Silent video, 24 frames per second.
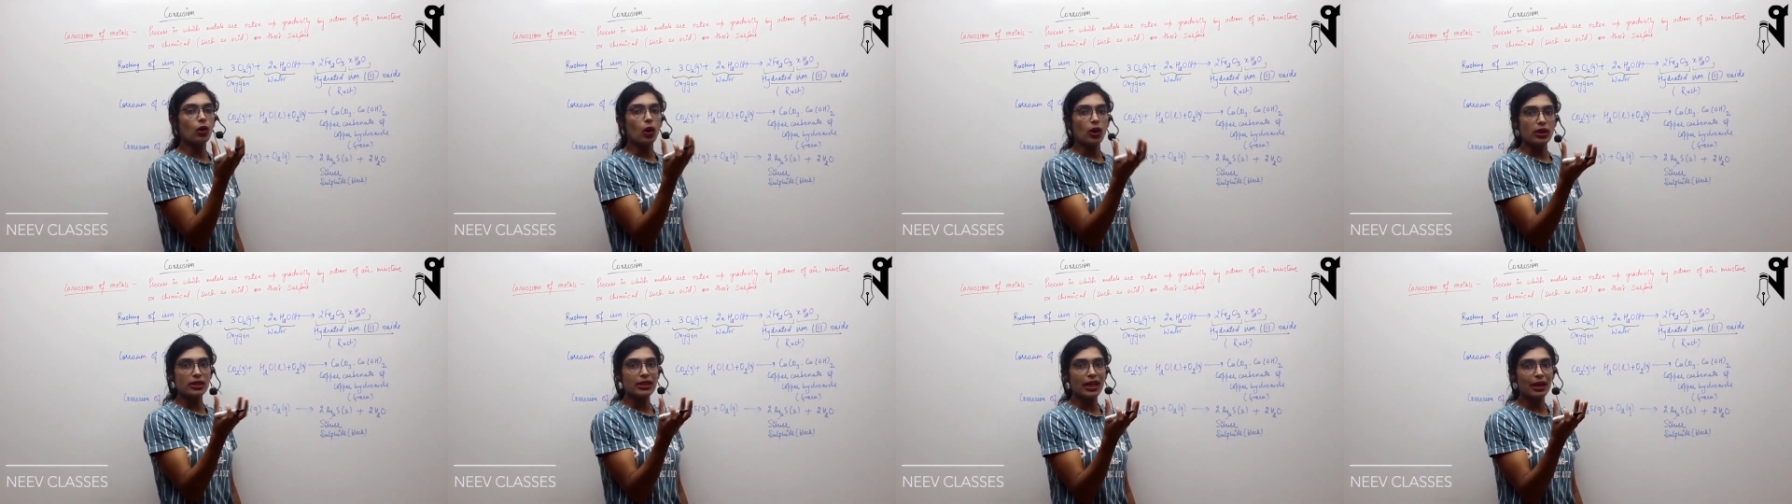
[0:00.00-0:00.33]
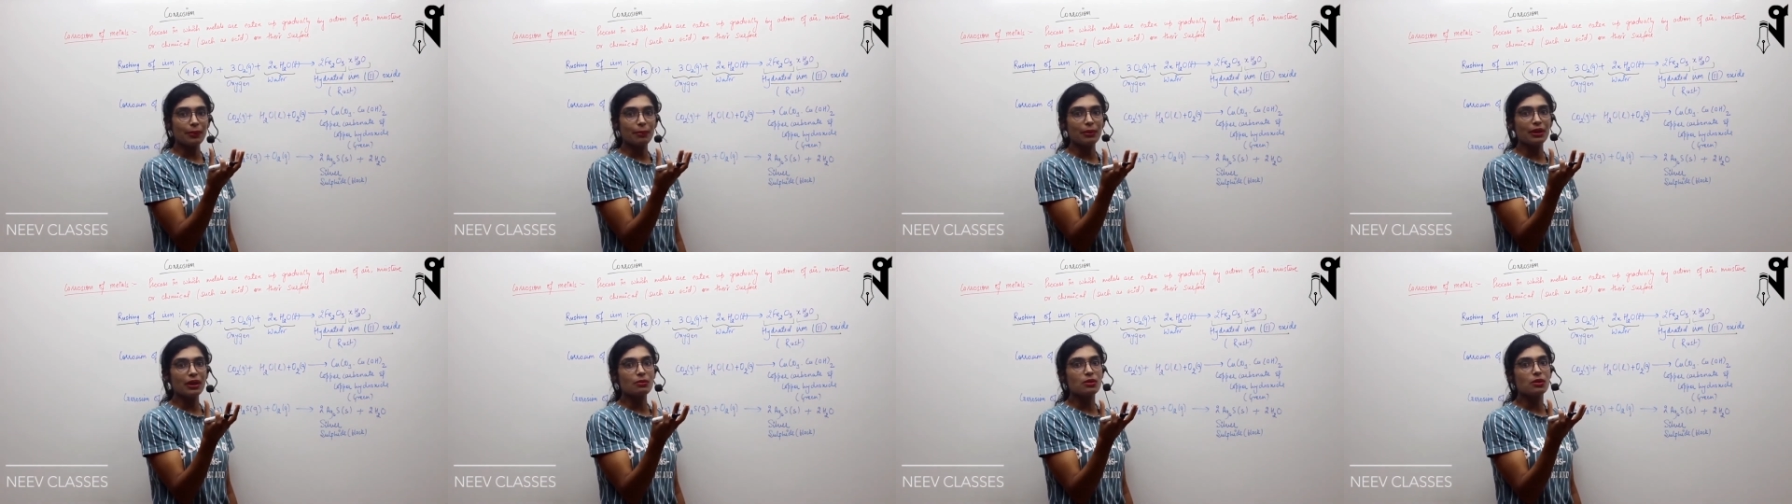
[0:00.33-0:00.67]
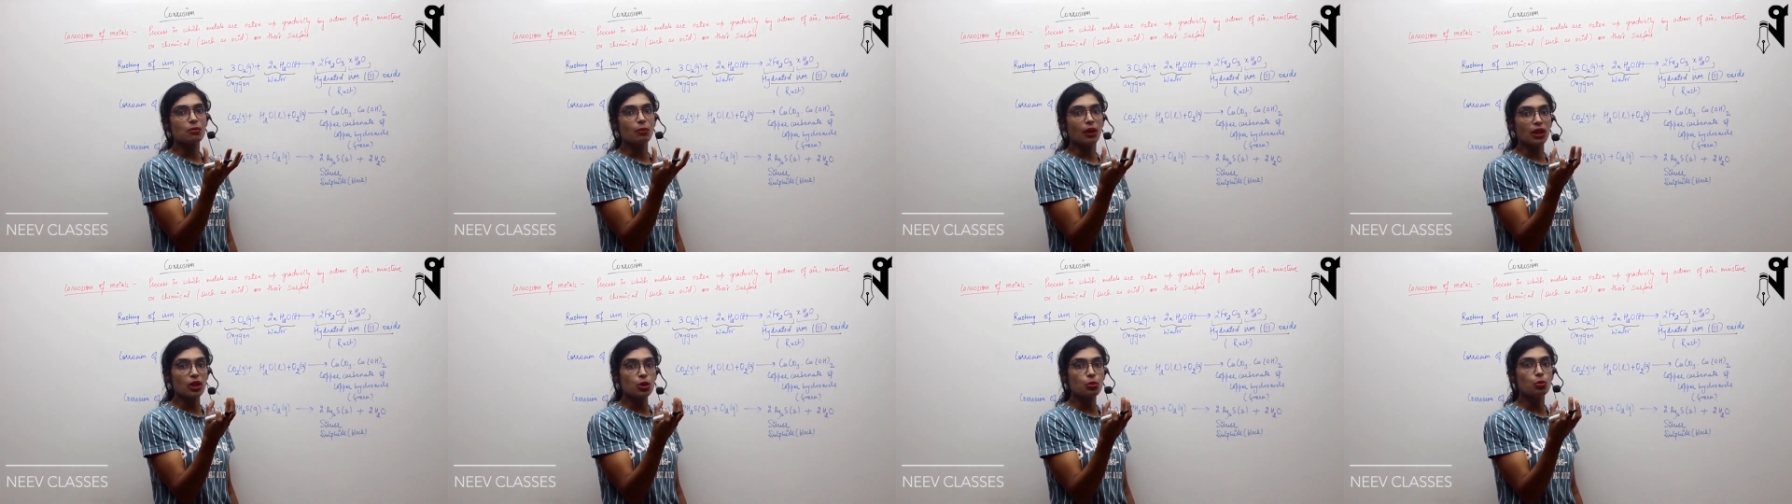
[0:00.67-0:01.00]
oxide
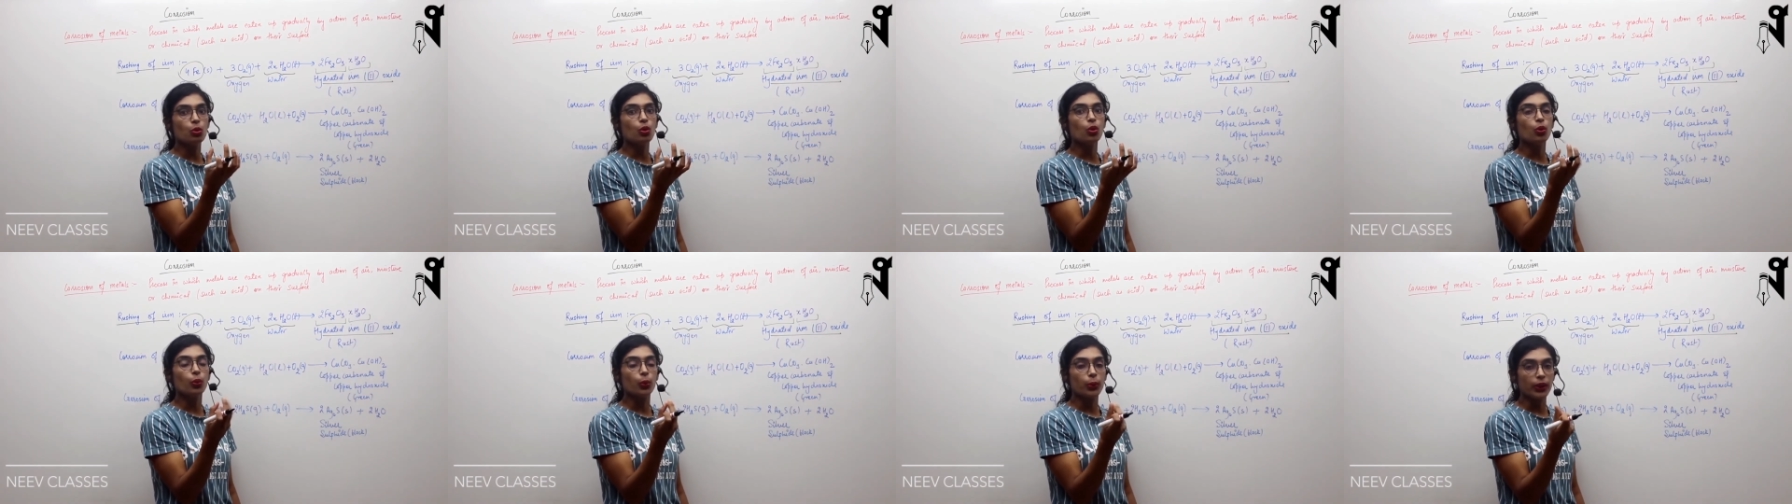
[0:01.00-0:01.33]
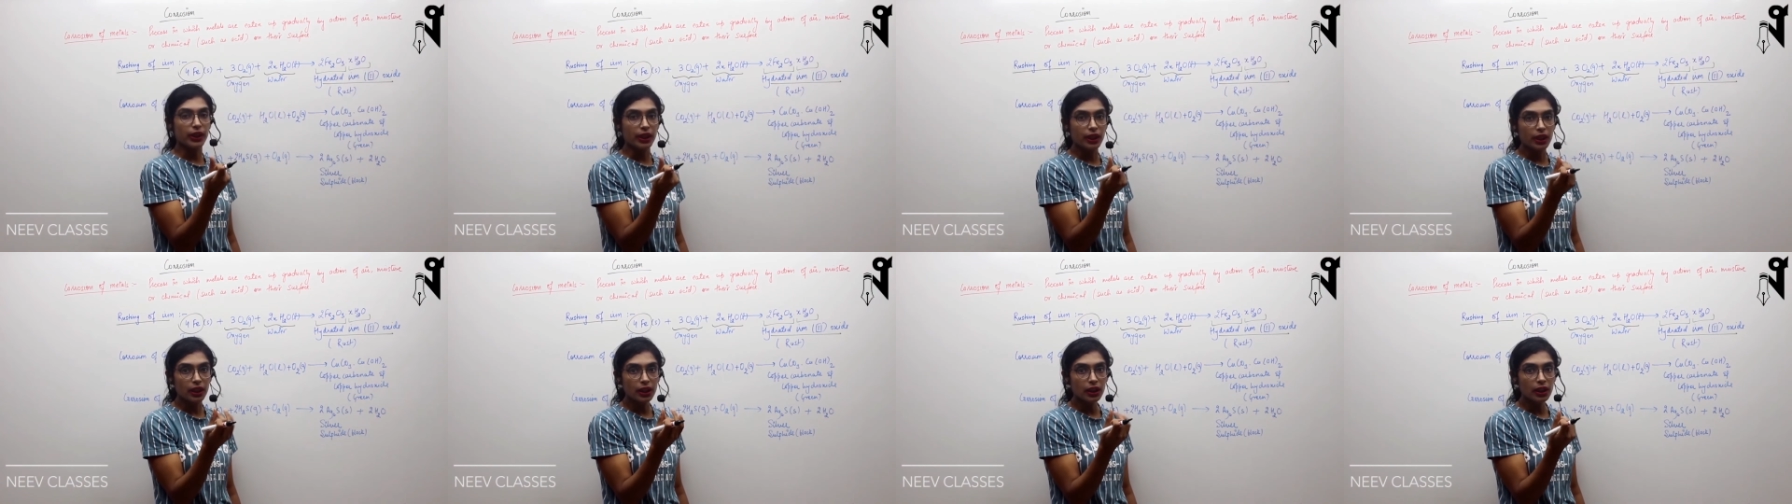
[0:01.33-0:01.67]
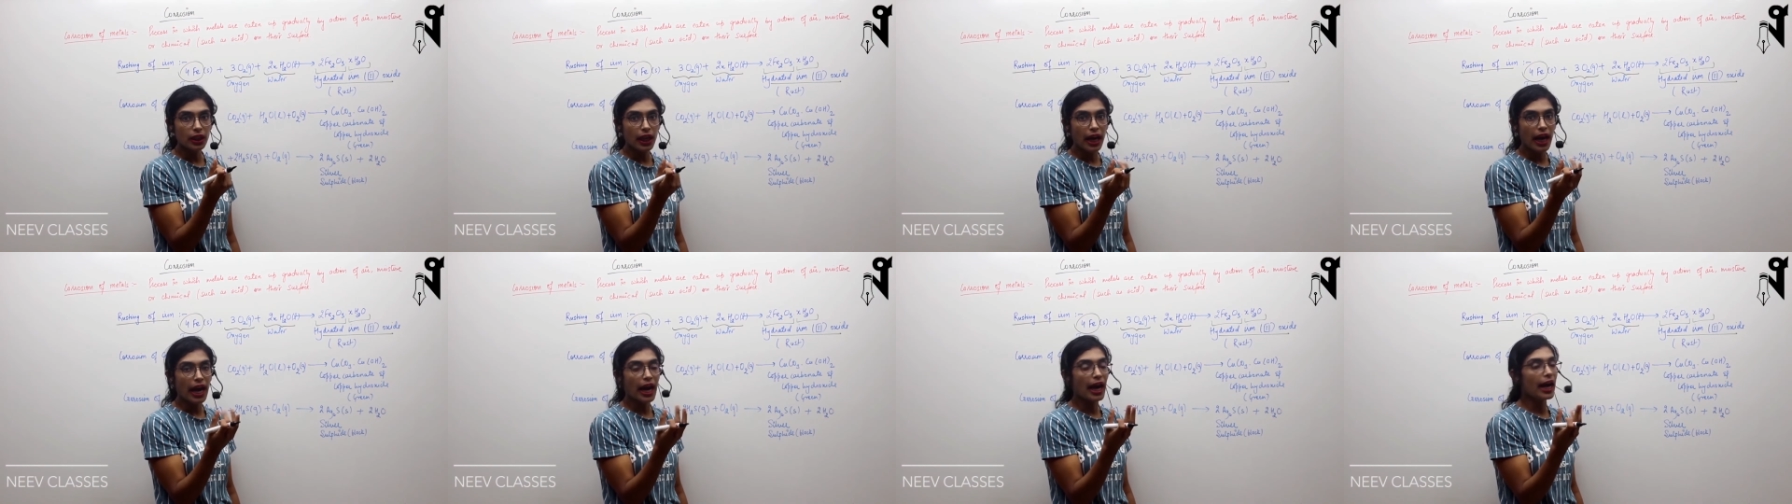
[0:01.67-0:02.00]
becomes much more weaker,
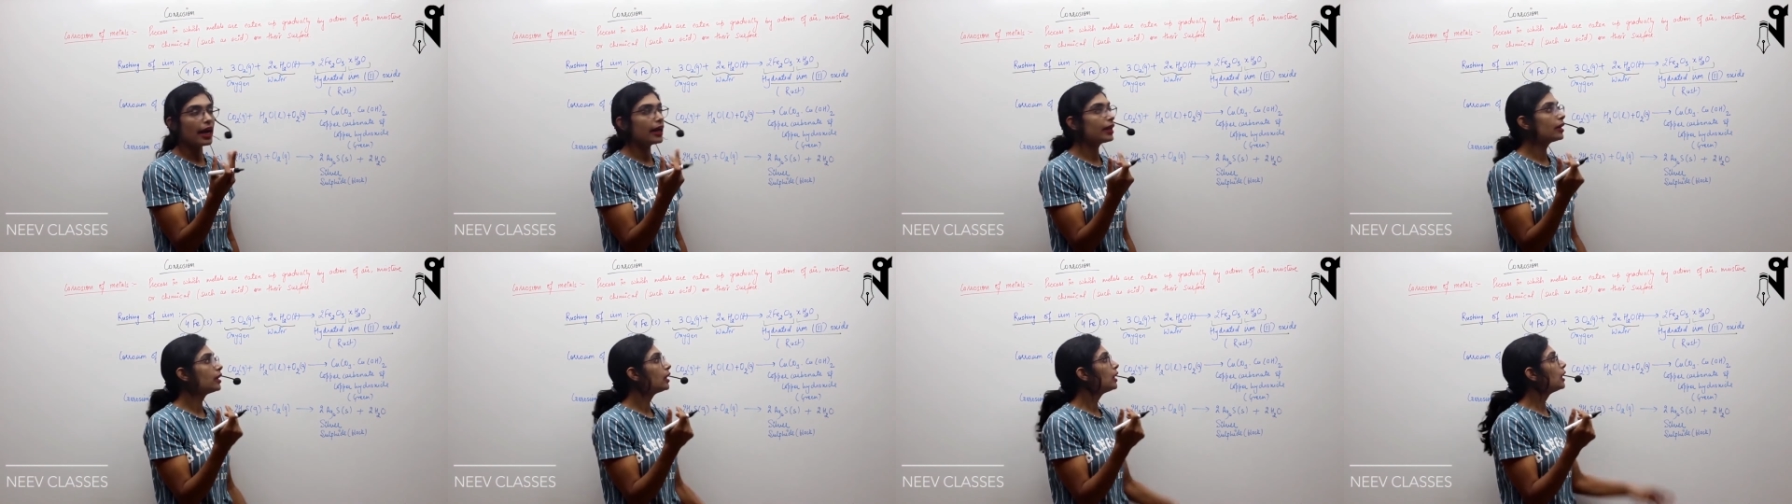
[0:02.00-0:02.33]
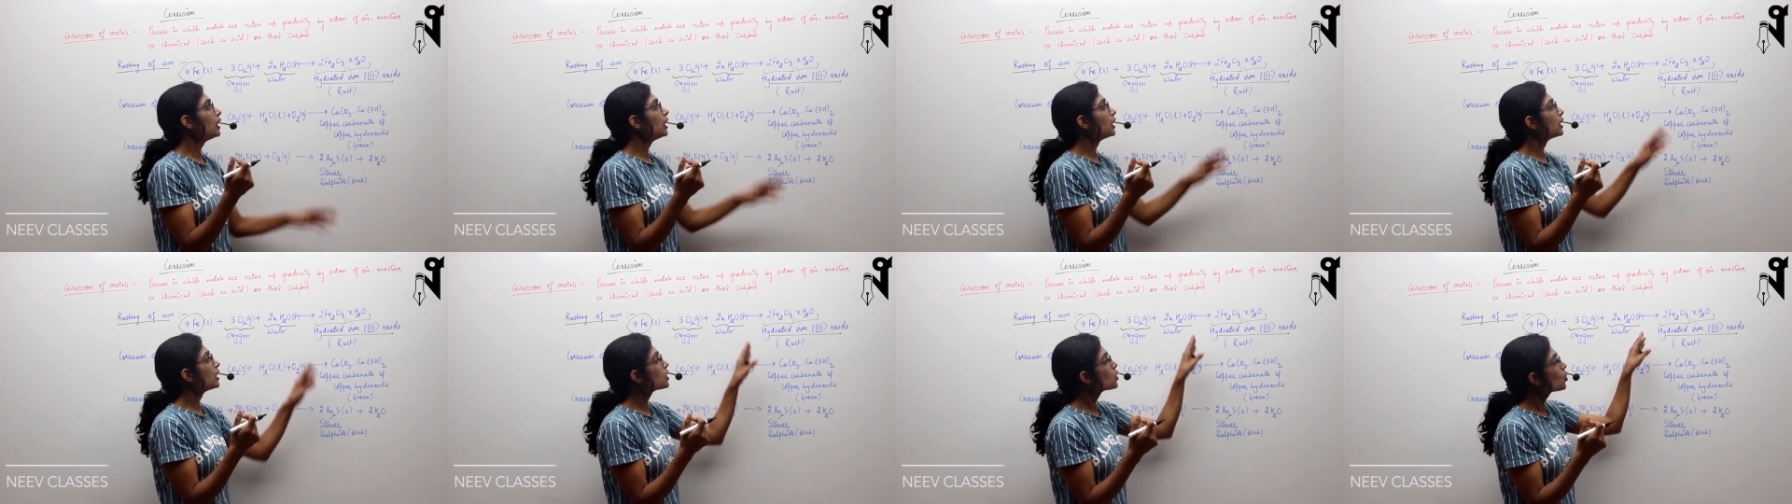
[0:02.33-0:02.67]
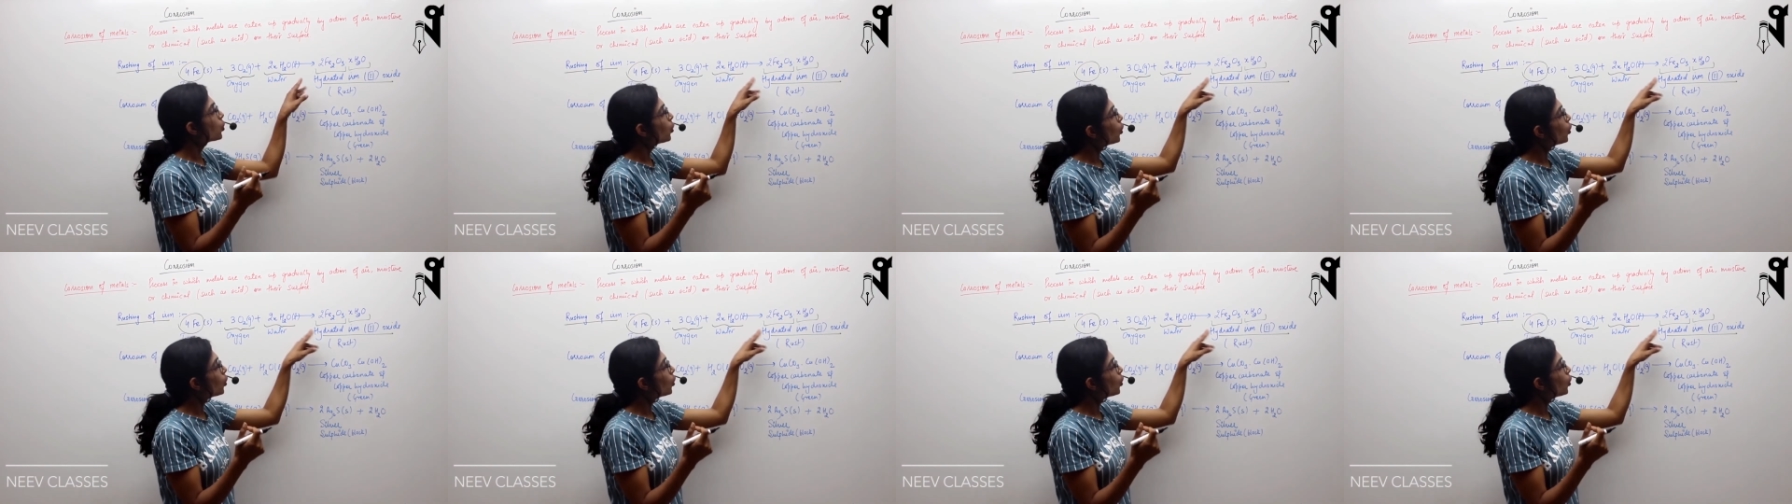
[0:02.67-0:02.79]
and this